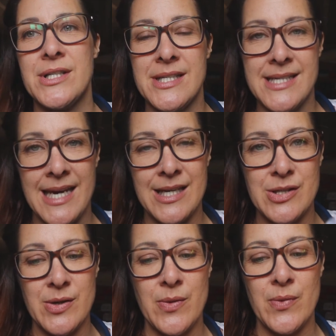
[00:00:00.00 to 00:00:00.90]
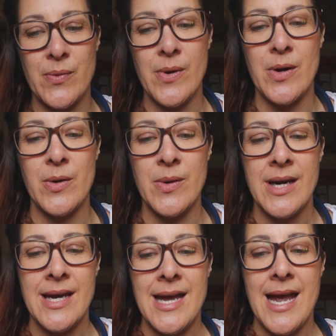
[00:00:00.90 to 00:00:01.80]
just takes you through
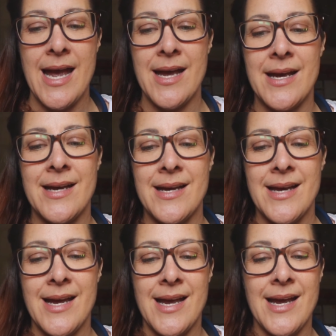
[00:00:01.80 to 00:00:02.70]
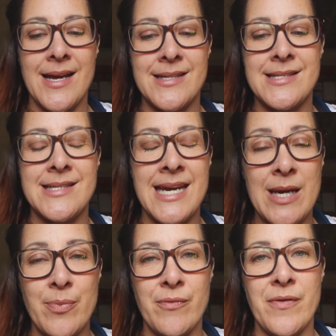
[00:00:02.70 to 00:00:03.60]
a
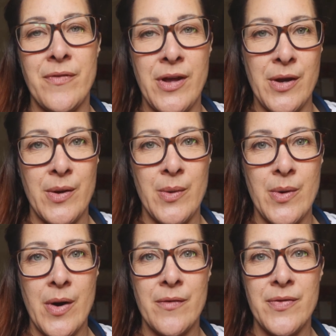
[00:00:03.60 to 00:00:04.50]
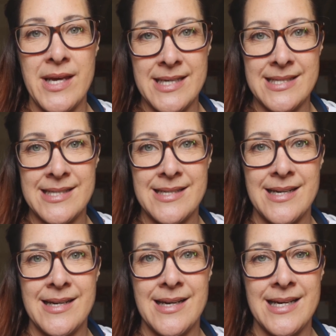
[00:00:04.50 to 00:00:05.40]
deep review of this
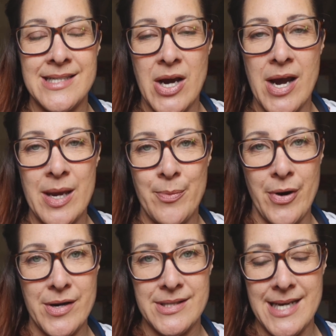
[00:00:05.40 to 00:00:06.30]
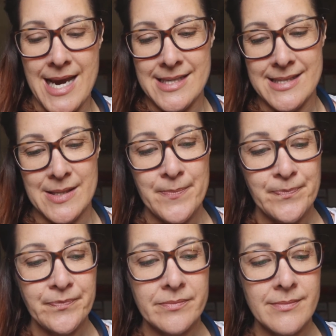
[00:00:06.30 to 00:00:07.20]
entire process.
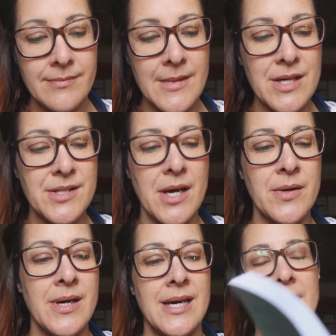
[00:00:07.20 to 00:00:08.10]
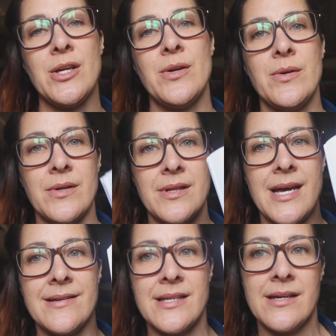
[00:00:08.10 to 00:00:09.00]
So
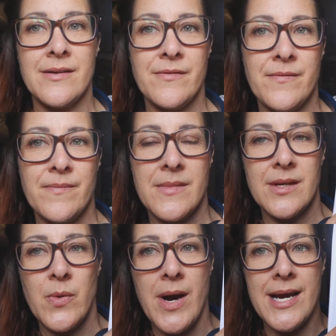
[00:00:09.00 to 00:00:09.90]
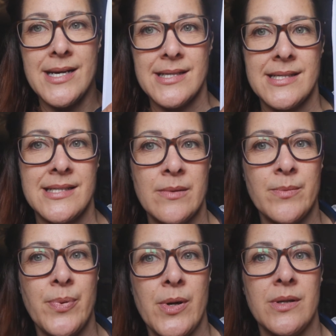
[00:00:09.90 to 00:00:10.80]
there's quite a
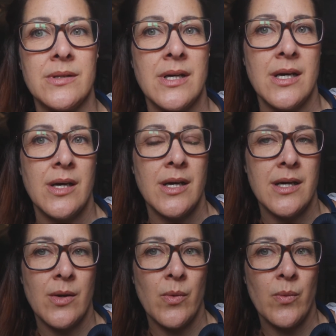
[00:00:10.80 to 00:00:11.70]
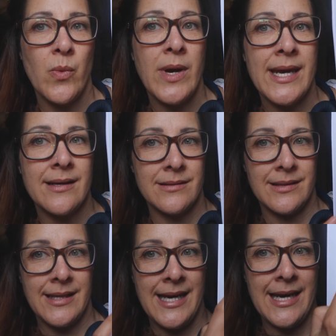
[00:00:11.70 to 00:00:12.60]
simple
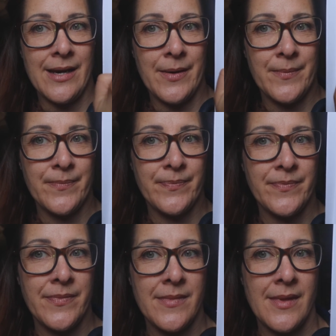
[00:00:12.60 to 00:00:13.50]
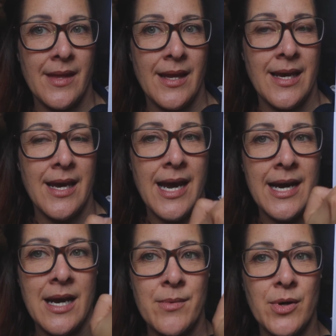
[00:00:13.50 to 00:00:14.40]
wheel here.
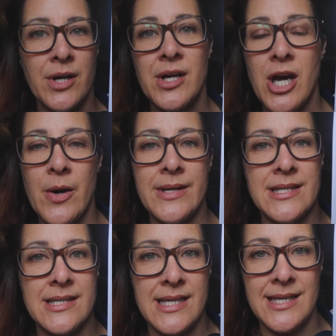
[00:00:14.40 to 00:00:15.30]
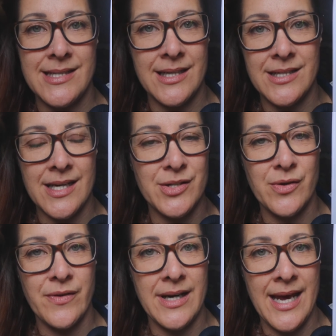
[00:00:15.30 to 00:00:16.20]
And I'm not going to go into the teaching
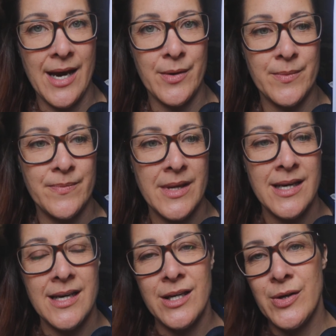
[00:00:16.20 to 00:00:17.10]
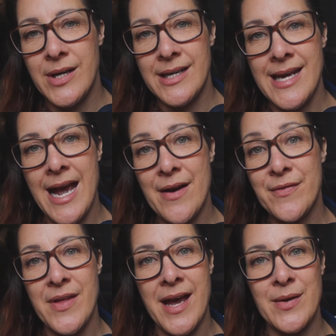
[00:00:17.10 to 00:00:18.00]
session of it now. You can
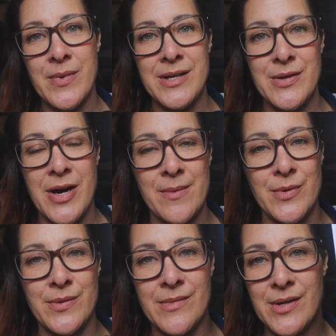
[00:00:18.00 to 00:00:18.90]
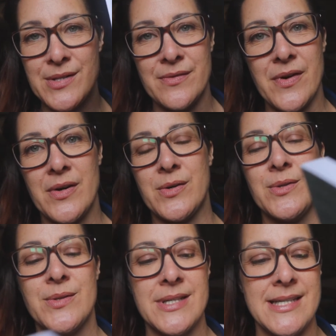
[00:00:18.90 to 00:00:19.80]
have that when you come on lots of our
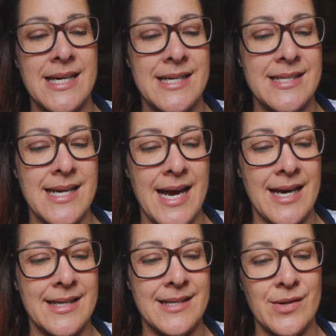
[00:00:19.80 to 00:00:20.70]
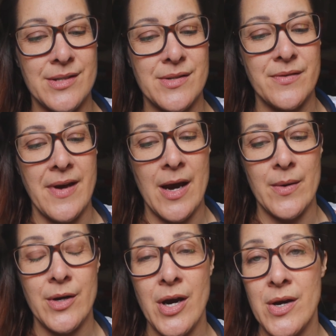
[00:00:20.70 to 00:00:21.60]
courses and lots of
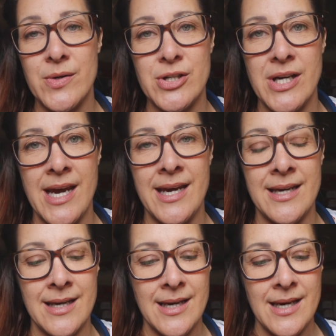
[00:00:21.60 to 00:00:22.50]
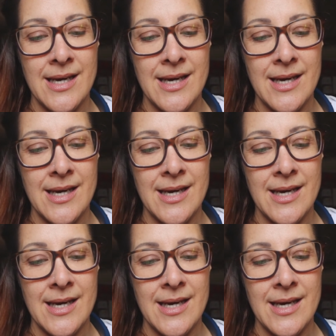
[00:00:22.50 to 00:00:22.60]
our coaching.